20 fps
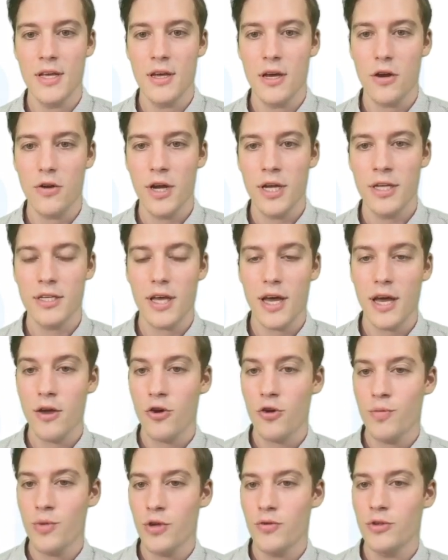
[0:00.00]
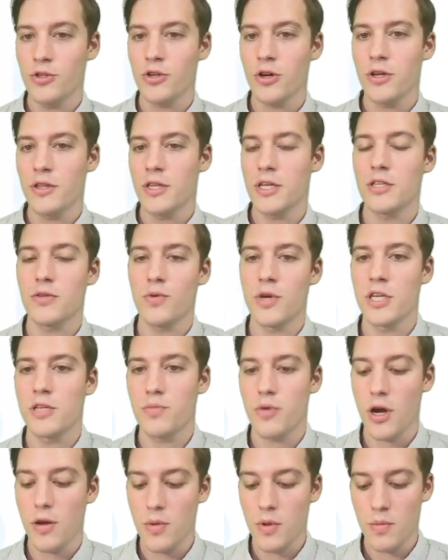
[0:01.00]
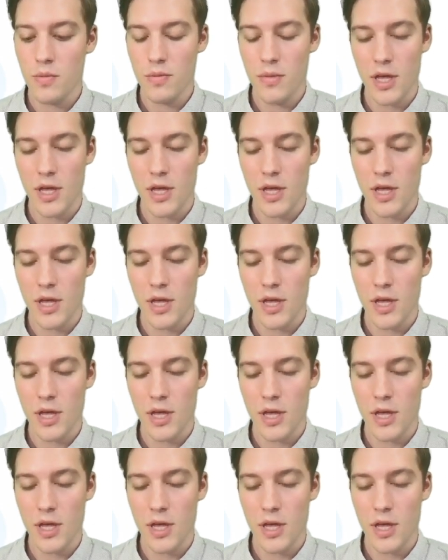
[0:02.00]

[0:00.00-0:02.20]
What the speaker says: All right, I hope you enjoyed this week's problem.